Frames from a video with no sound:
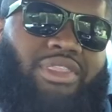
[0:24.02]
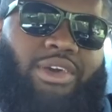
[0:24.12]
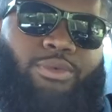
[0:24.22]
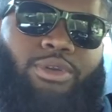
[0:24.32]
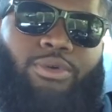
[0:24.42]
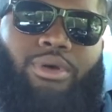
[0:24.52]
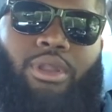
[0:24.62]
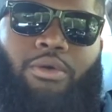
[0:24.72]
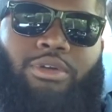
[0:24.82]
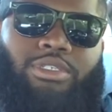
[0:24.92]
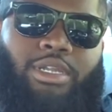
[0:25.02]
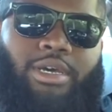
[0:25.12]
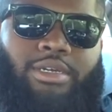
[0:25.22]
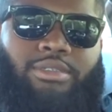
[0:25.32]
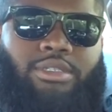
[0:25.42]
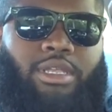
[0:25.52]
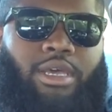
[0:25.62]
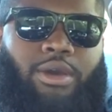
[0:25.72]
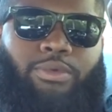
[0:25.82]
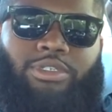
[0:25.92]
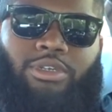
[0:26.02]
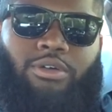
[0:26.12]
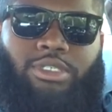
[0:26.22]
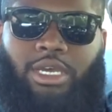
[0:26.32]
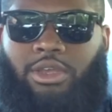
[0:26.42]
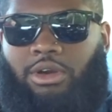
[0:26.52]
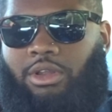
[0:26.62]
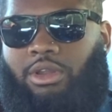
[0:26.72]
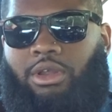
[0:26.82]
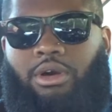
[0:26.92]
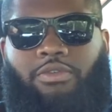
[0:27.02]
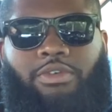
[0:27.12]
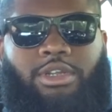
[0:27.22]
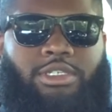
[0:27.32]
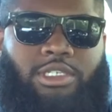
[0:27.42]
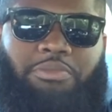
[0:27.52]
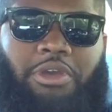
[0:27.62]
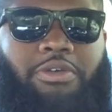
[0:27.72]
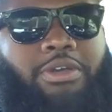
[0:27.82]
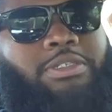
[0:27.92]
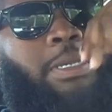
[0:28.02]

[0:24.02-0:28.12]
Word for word: think we're doing lower today, and we're just gonna take y'all along for this experience,